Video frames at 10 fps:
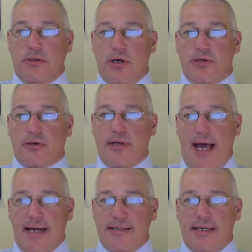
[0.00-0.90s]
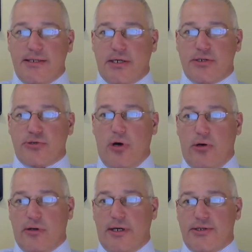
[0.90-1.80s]
So the access control
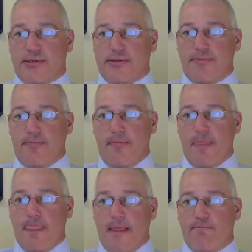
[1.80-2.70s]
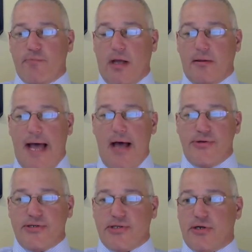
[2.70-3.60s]
list allows
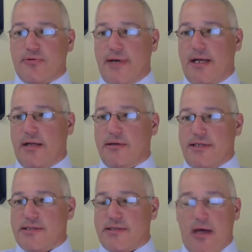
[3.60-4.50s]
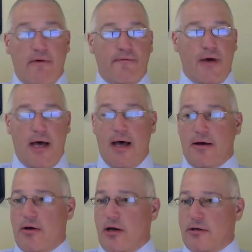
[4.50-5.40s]
us to create a list of,
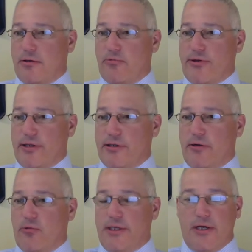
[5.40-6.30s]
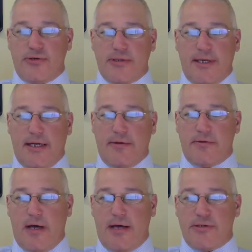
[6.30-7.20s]
within the Windows
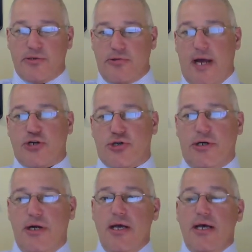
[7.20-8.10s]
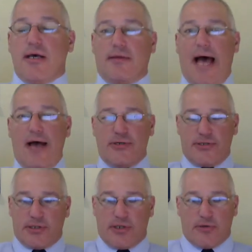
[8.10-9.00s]
data structure, allows us
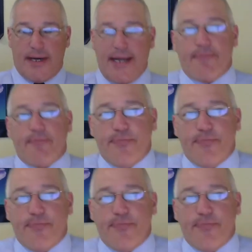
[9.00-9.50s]
to create